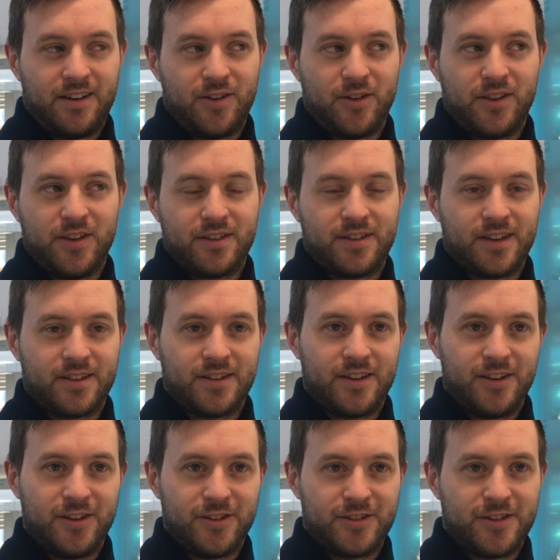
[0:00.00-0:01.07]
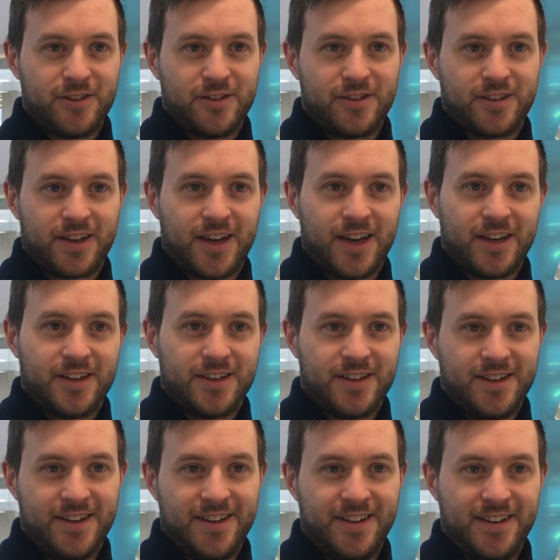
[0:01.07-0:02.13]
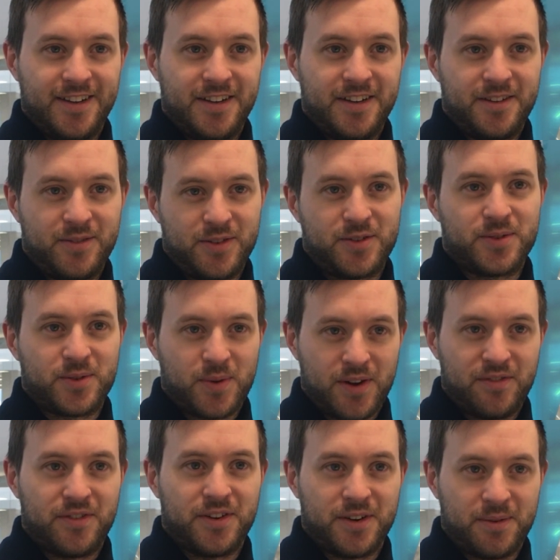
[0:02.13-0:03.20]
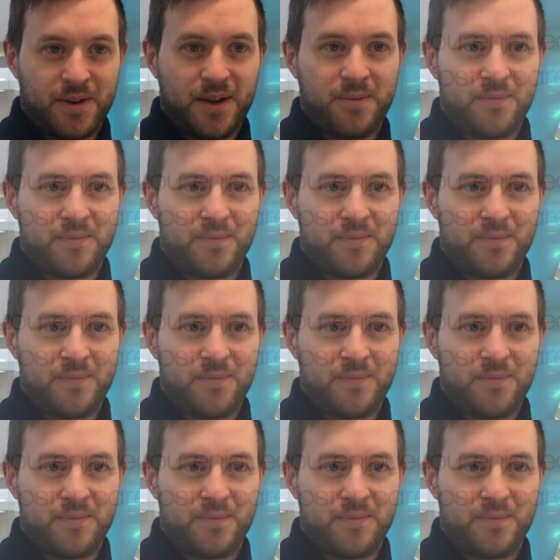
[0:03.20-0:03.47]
and doing those things that you used to do as a kid, which was quite fun.